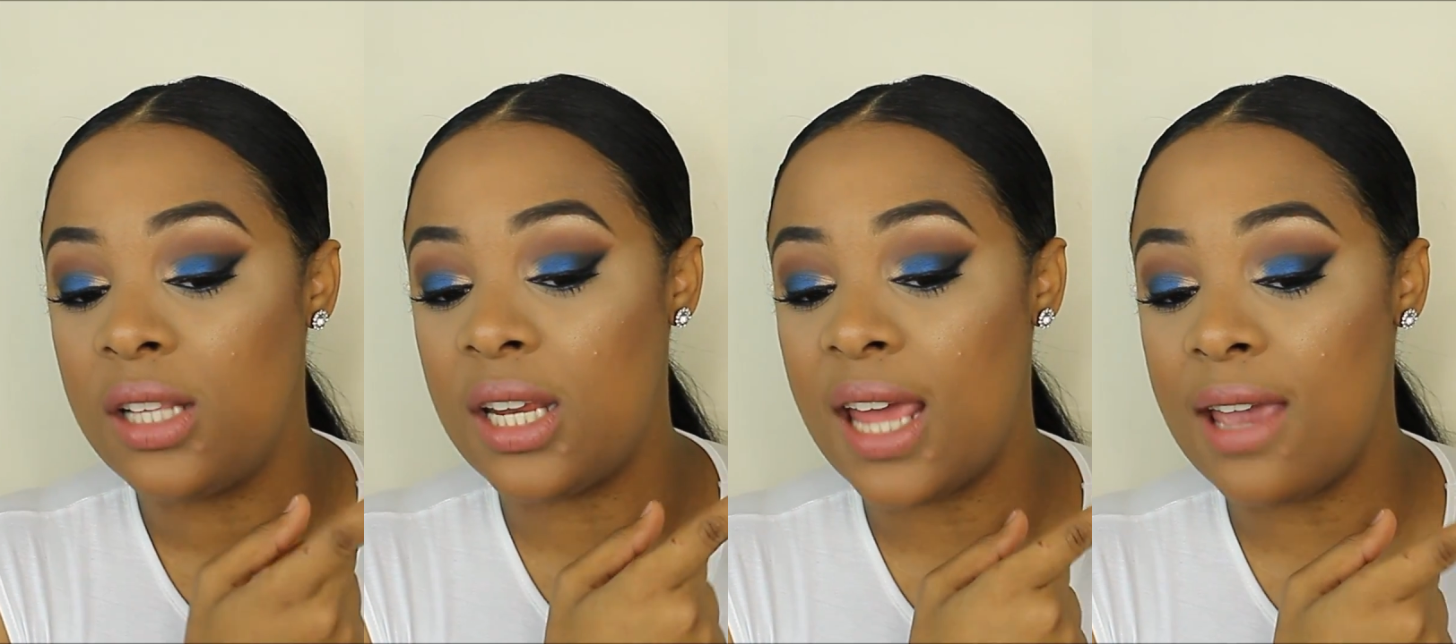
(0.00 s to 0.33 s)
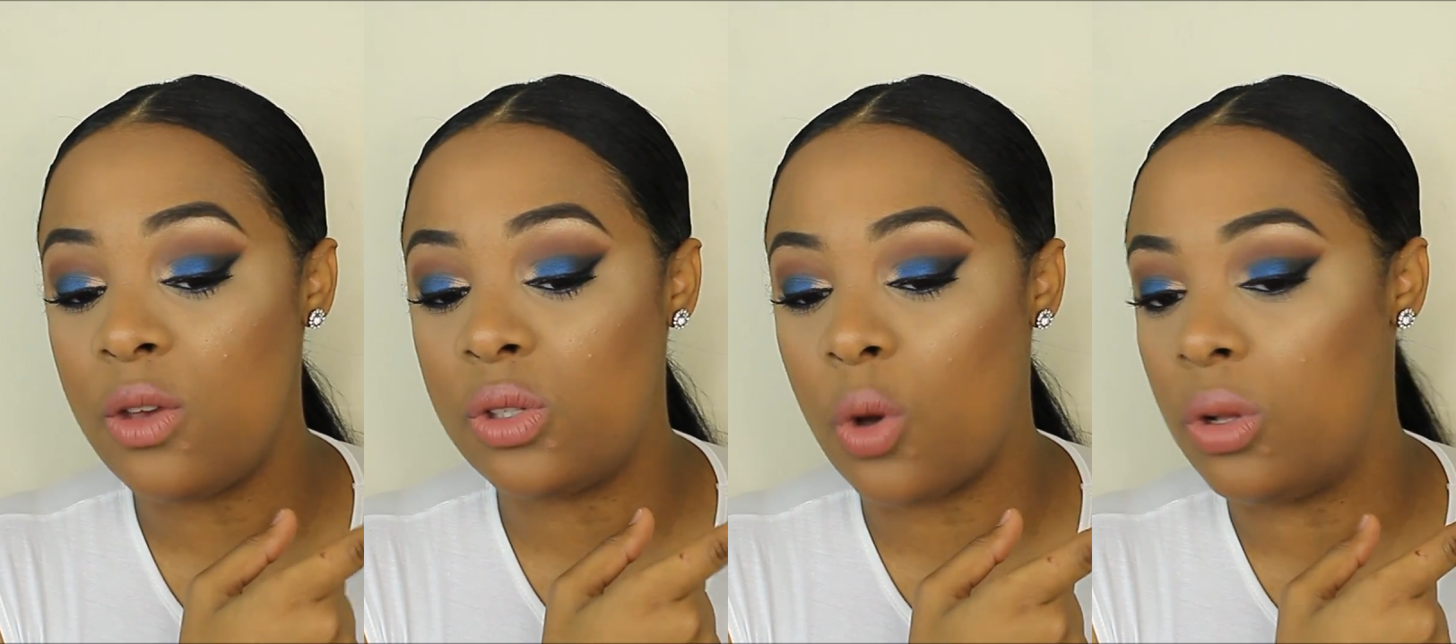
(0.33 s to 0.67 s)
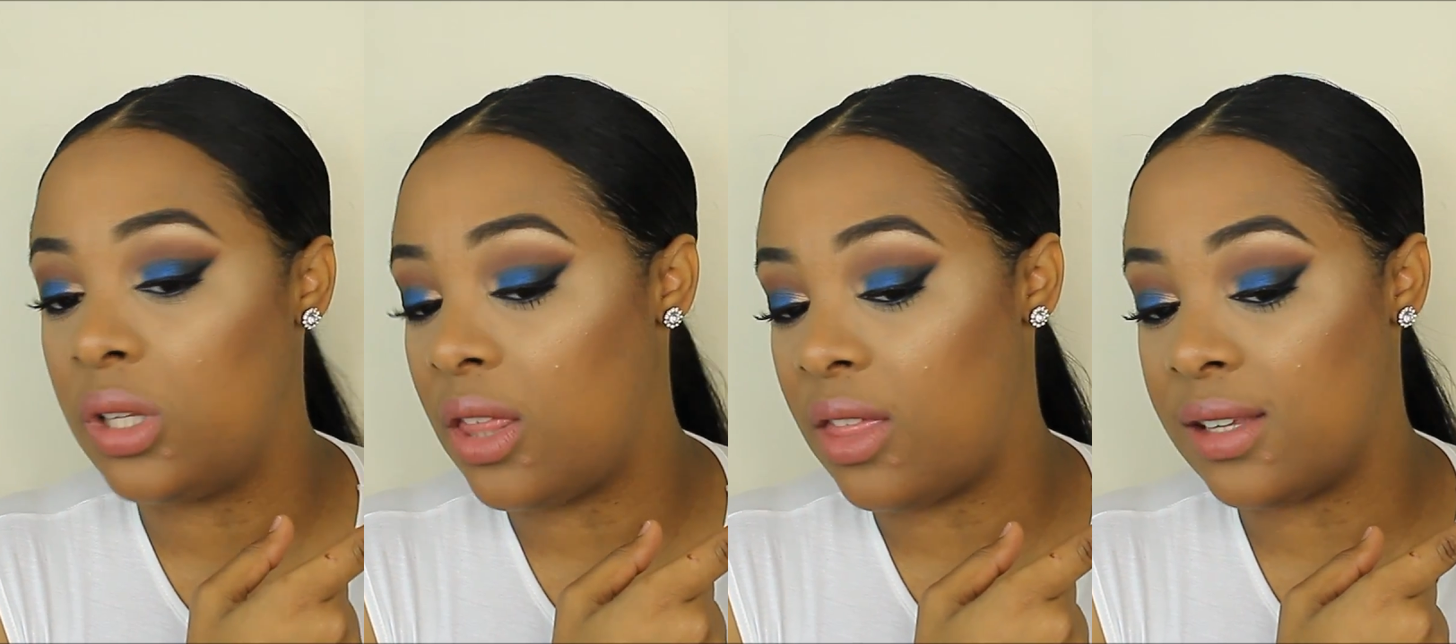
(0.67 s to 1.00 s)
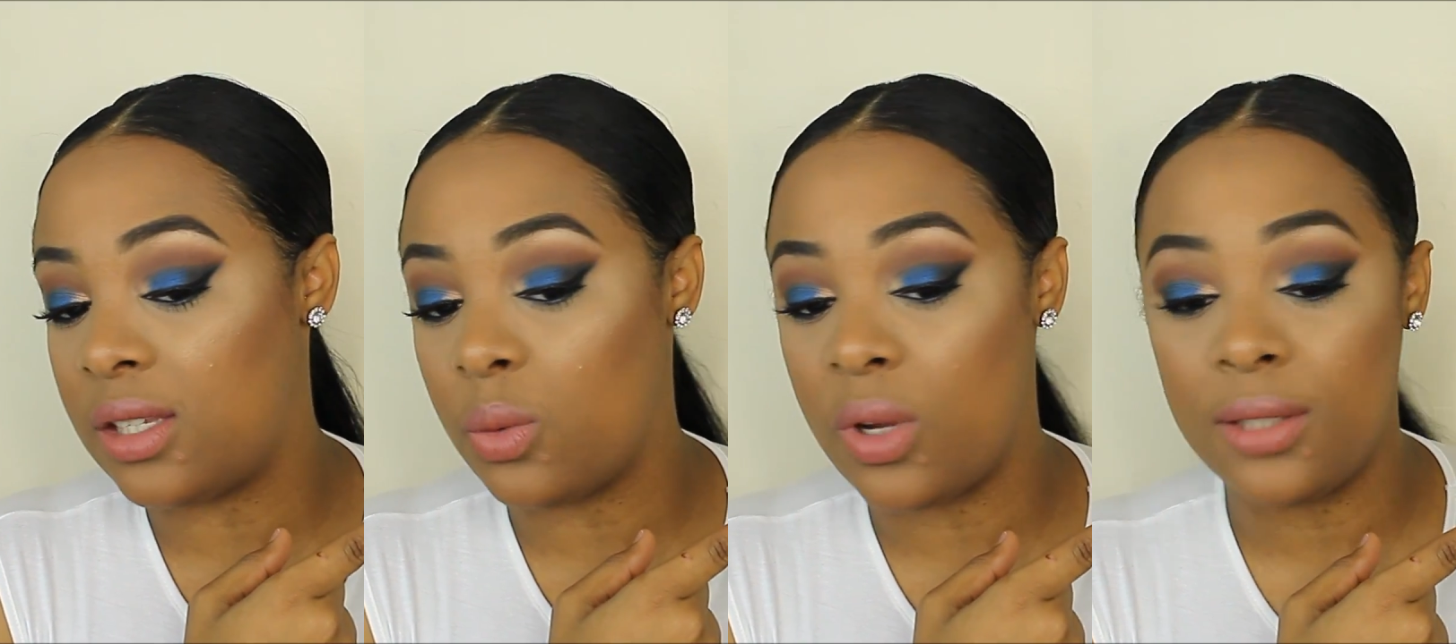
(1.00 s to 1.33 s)
Today I use only
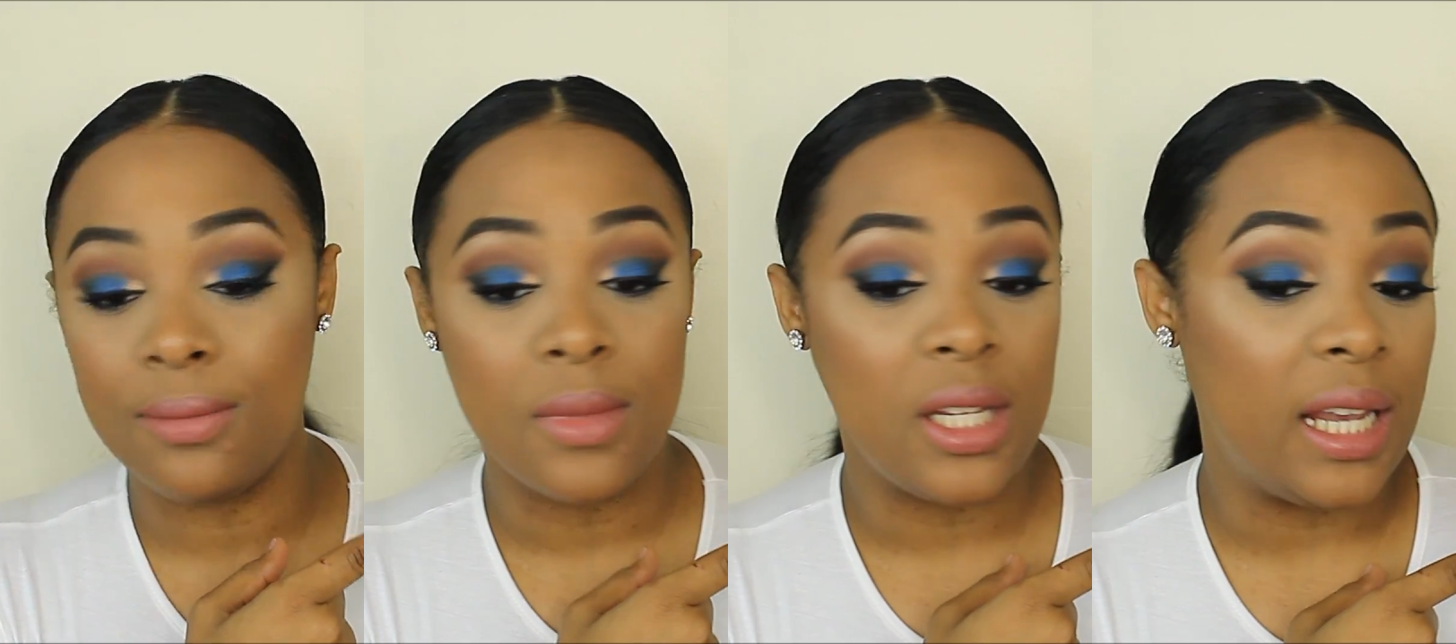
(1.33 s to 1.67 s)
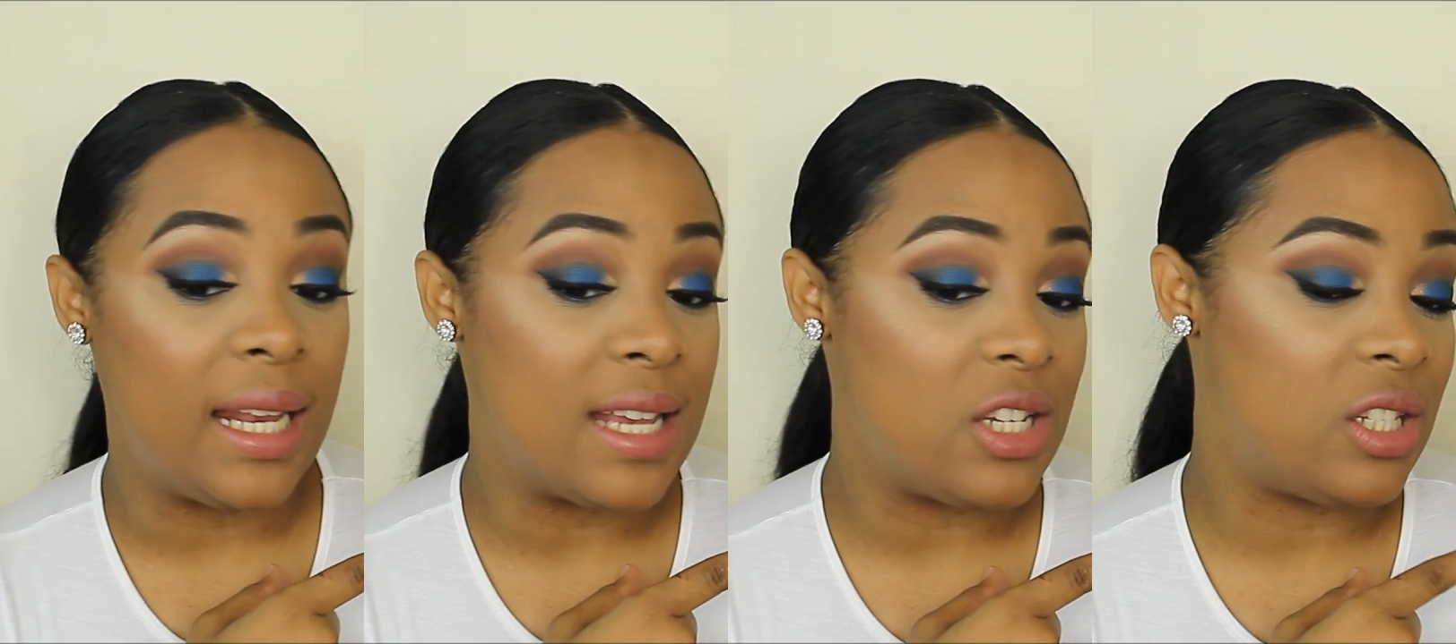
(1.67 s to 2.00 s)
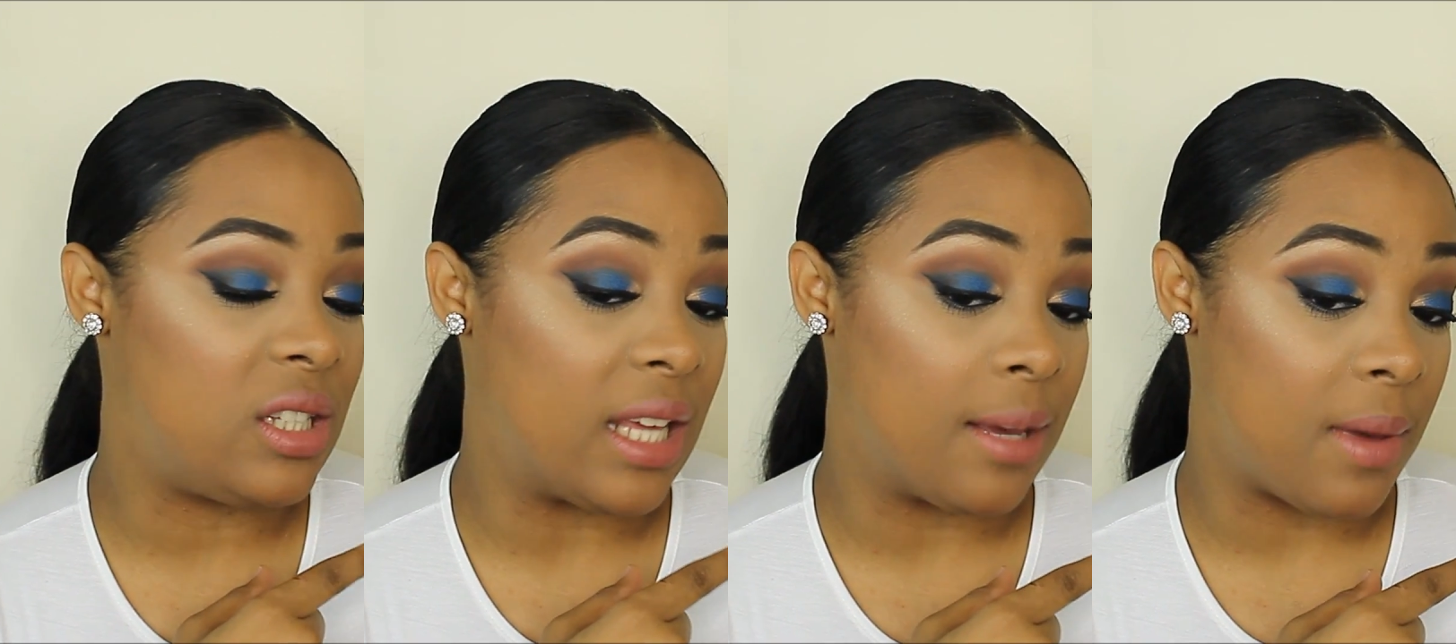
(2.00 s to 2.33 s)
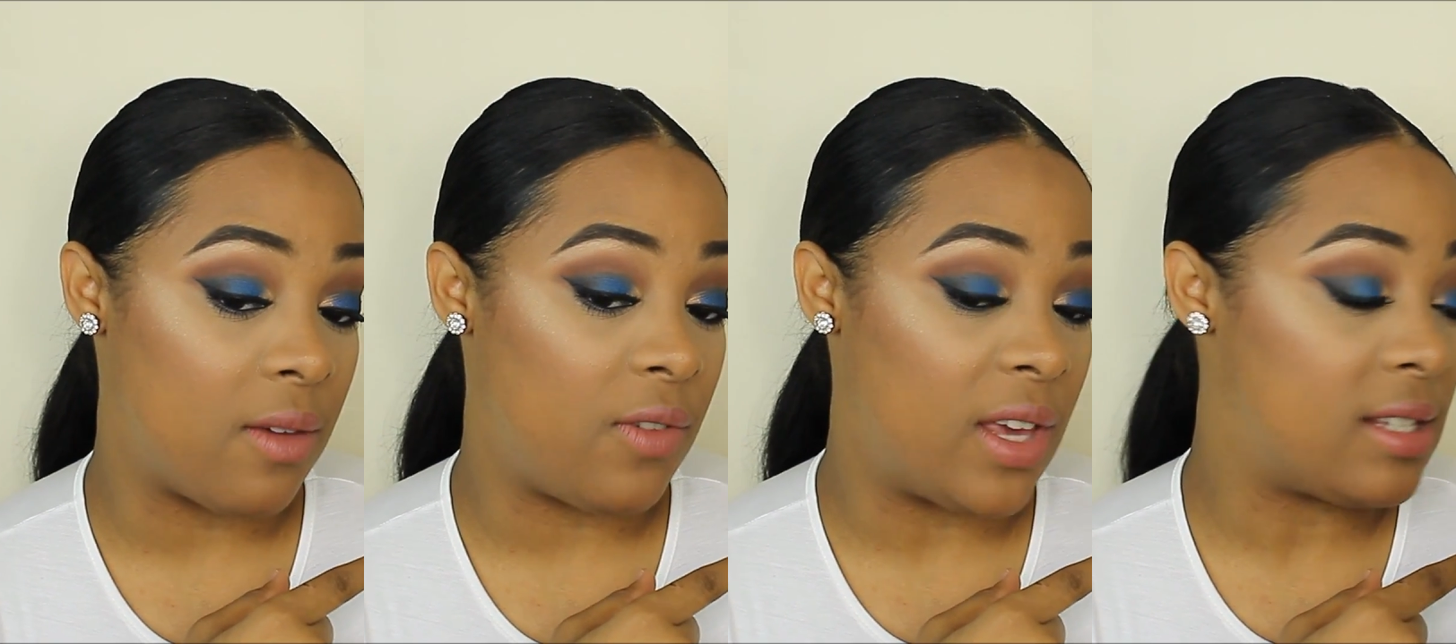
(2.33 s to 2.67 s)
this one, and I just think
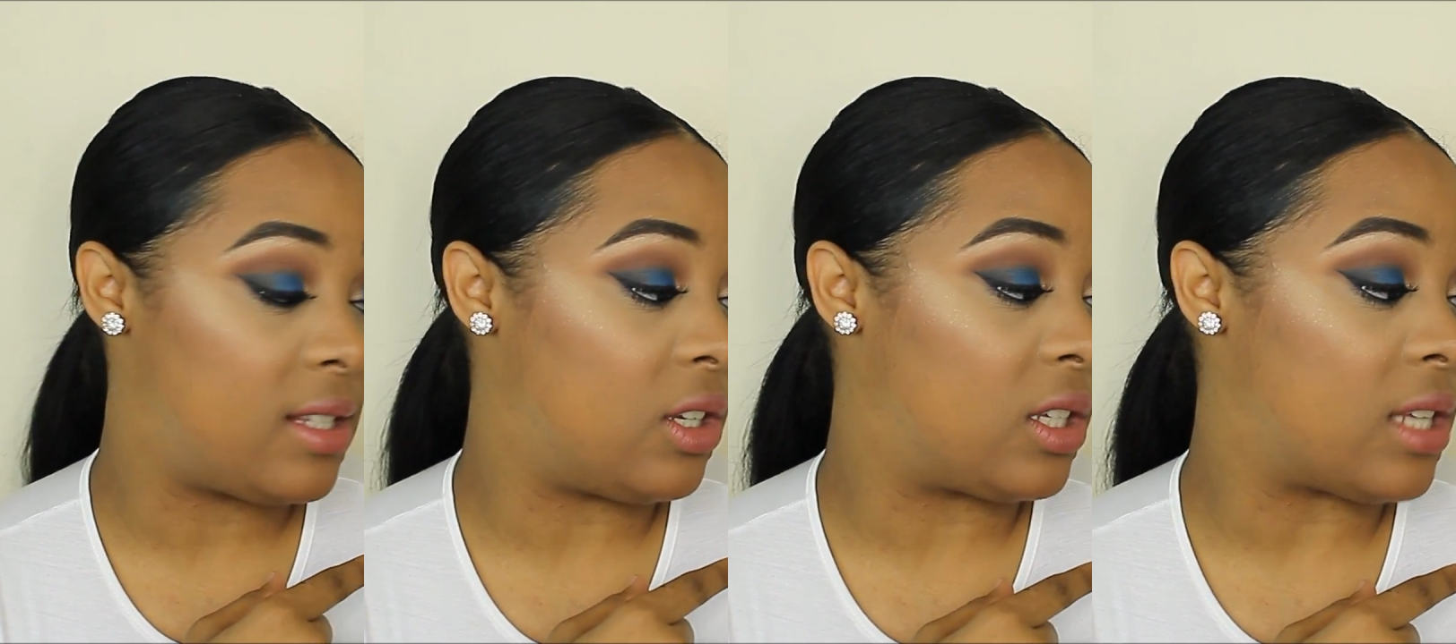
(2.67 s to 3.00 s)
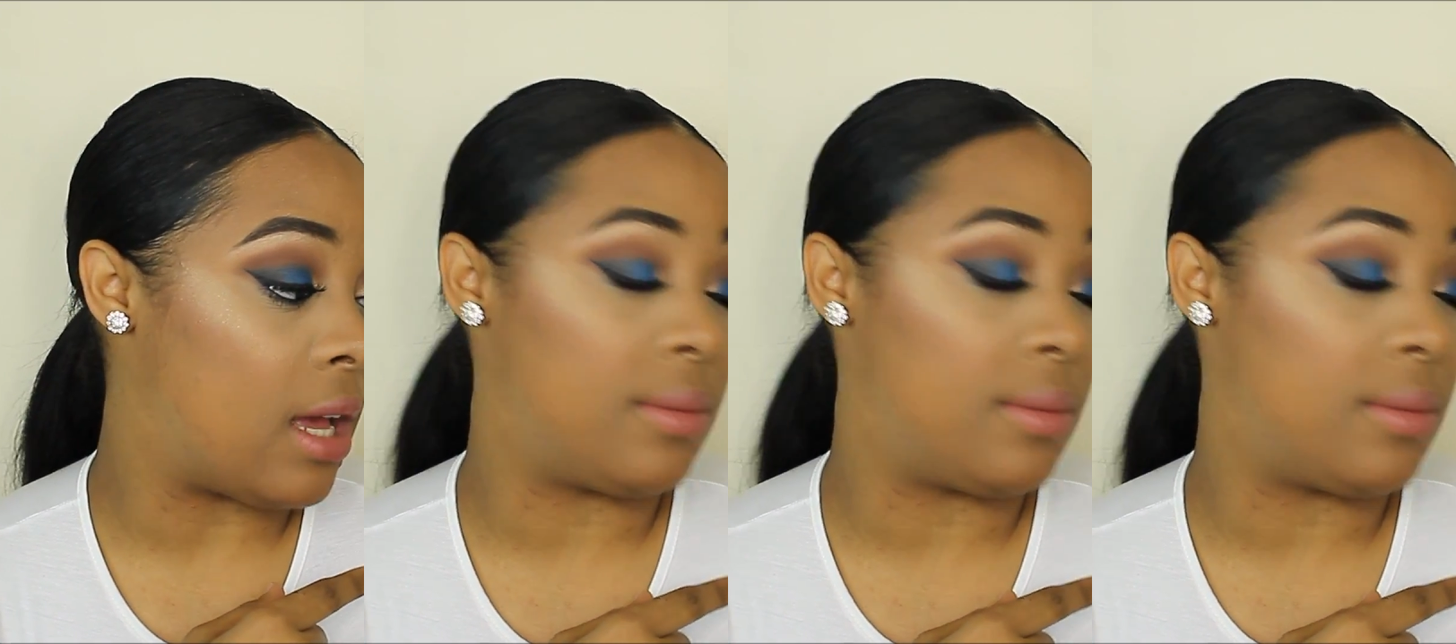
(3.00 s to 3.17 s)
my face looks